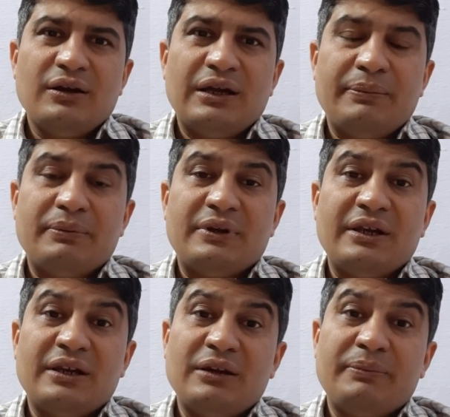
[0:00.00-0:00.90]
If
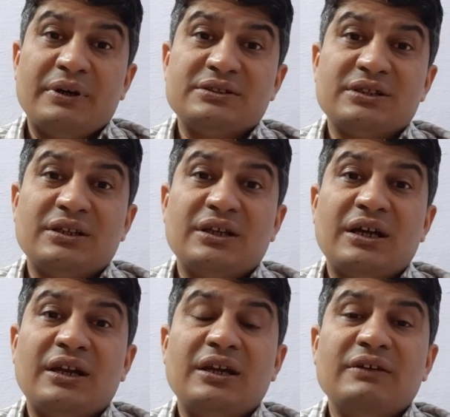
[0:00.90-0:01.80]
renal function
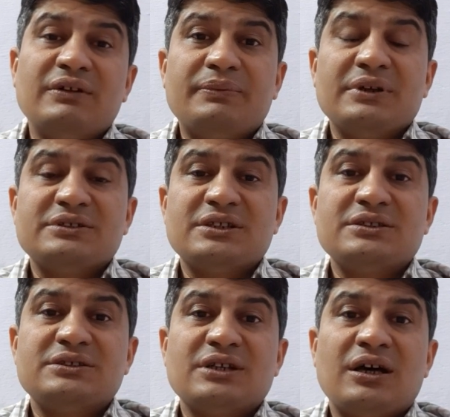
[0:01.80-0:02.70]
and liver
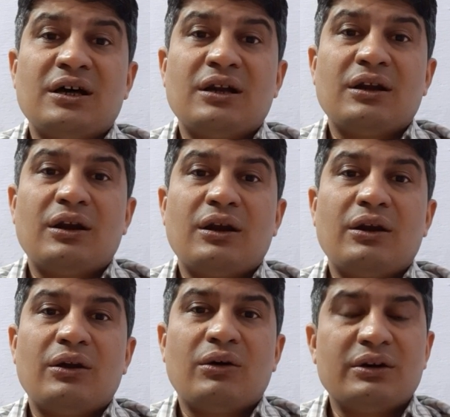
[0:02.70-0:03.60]
functions are
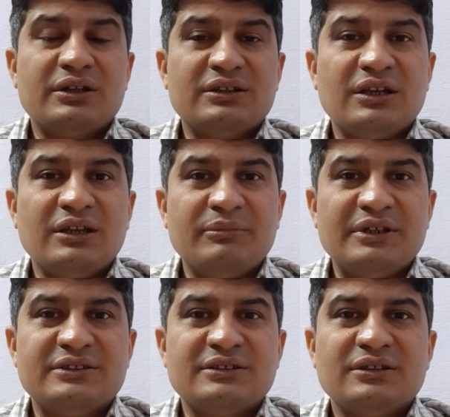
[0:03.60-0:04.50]
not in the
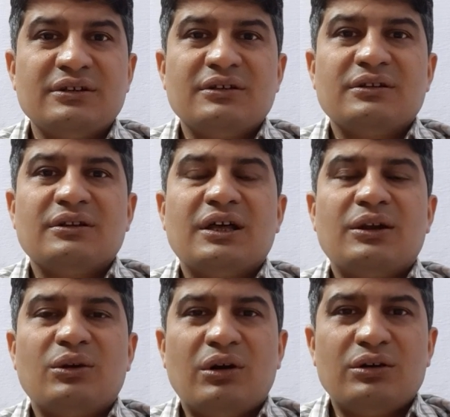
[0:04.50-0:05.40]
limits, they are
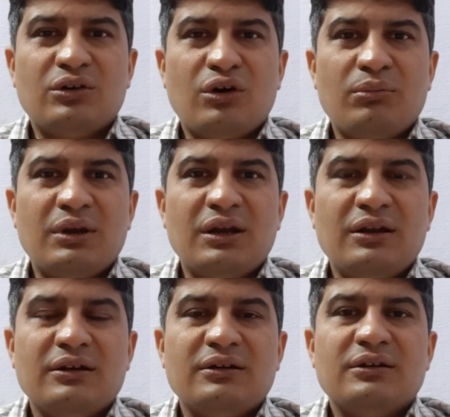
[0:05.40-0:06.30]
not
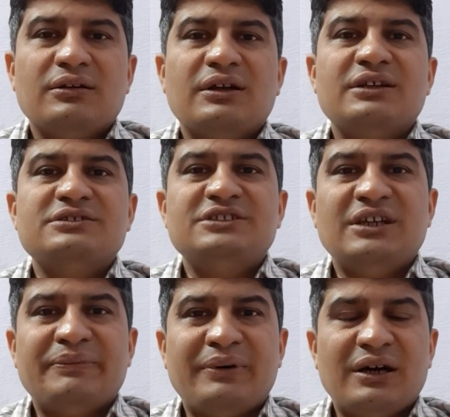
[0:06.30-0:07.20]
normal, that is
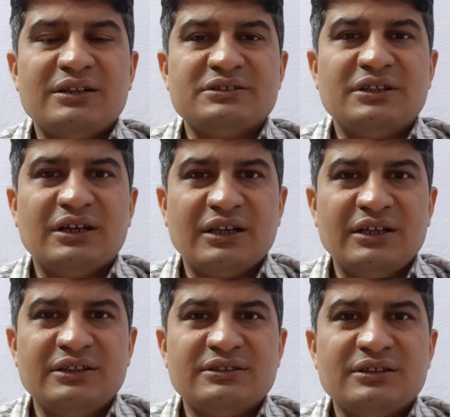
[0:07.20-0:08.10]
GFR is
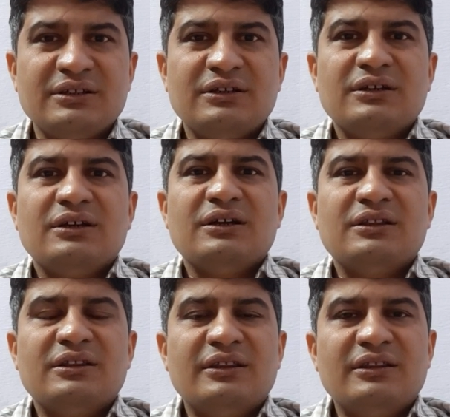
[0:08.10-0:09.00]
decreased,
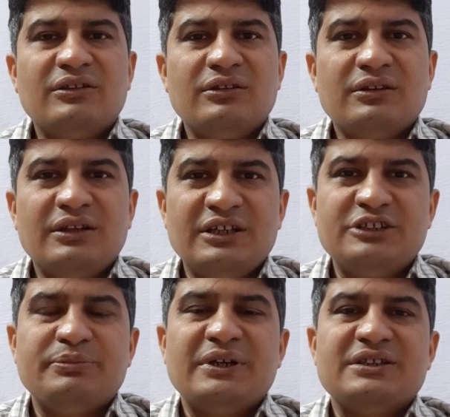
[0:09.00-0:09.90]
in
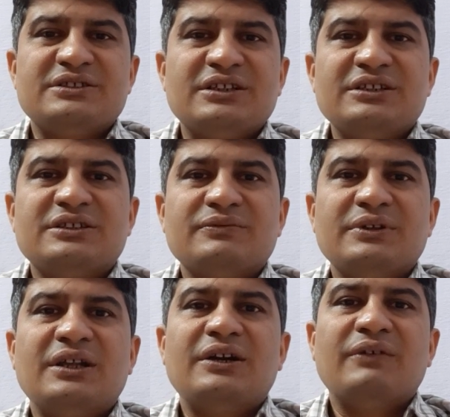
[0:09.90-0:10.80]
these patients,
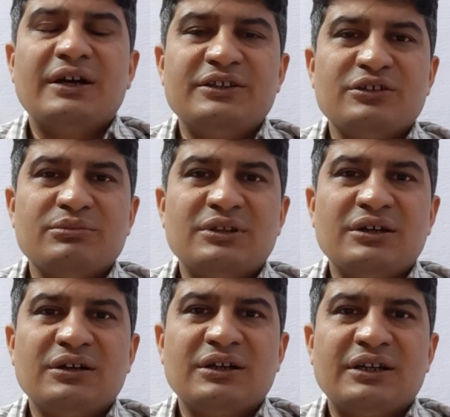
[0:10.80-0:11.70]
with the advice of
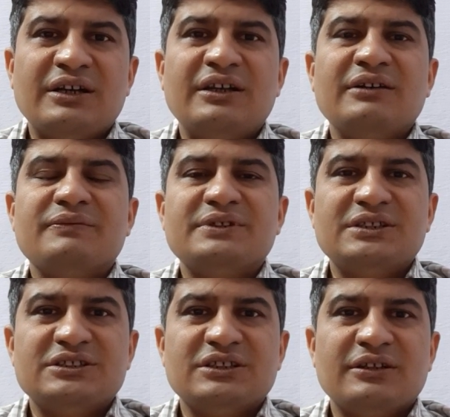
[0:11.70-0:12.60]
the attending
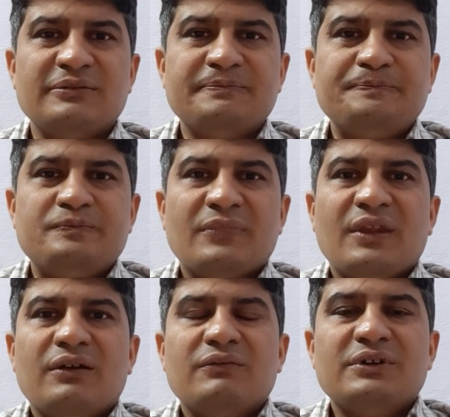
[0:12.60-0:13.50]
physician,
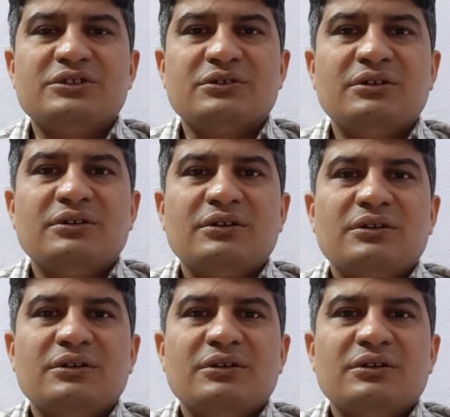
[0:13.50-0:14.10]
we should